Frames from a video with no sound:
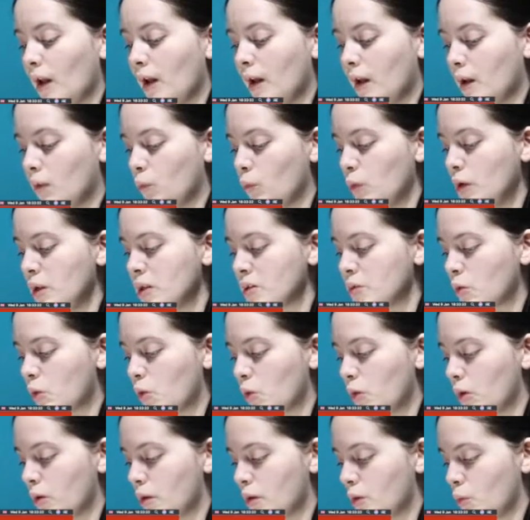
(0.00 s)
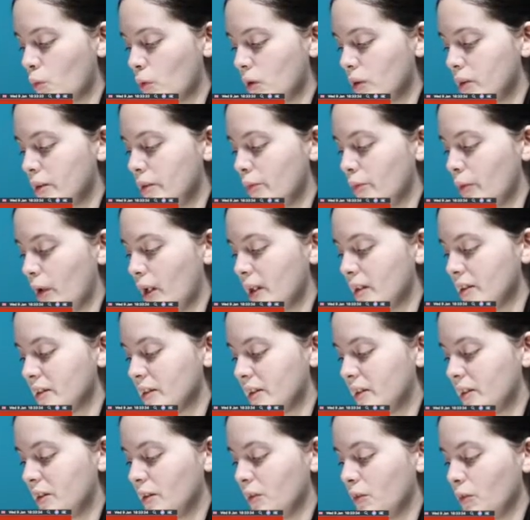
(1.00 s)
In which order would you
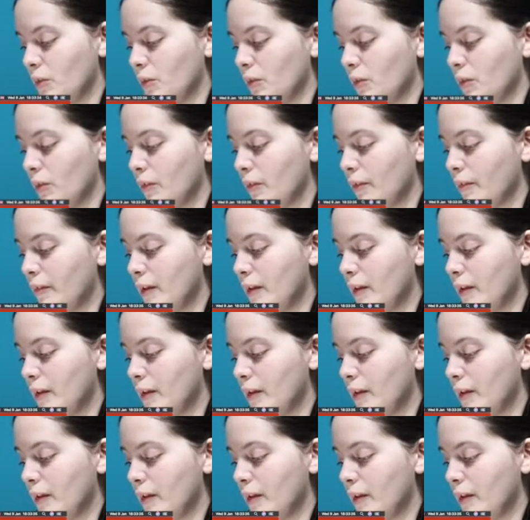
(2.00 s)
rescue